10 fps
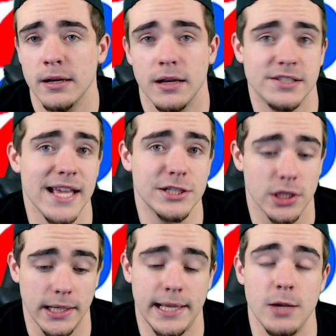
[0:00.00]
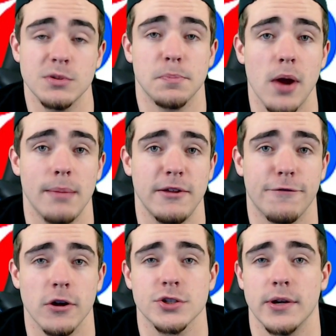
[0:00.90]
Essentially, he was probably
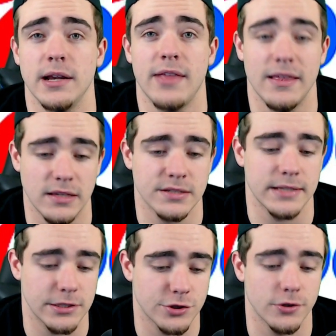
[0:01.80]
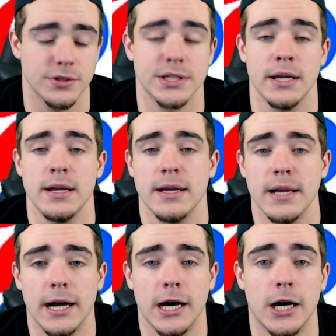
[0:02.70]
frustrated that the Sixers
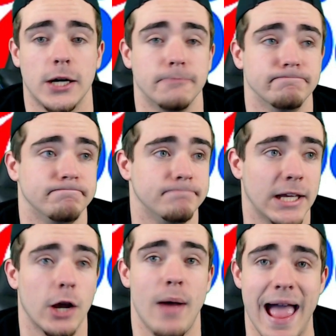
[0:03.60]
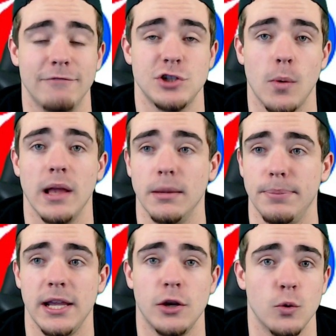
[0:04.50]
You know, have Joel
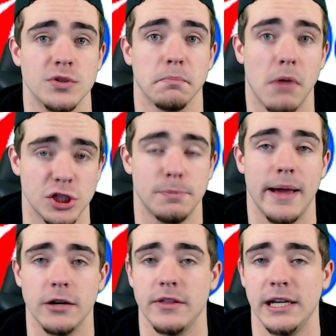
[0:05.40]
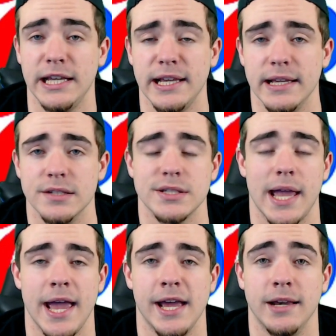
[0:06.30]
Embiid, who's much better than he is,
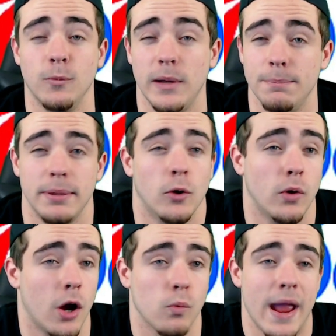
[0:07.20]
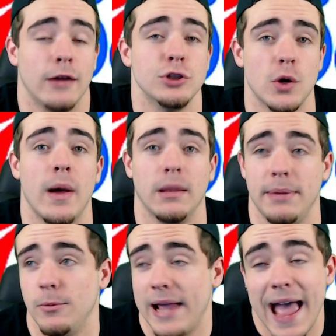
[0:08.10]
and we built around Joel
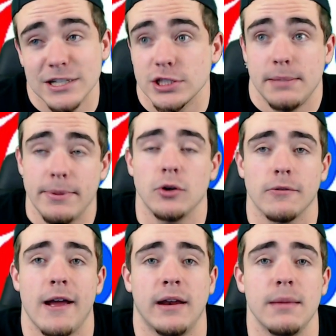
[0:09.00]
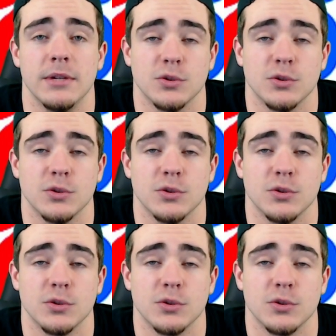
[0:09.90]
Embiid. We actually built around him as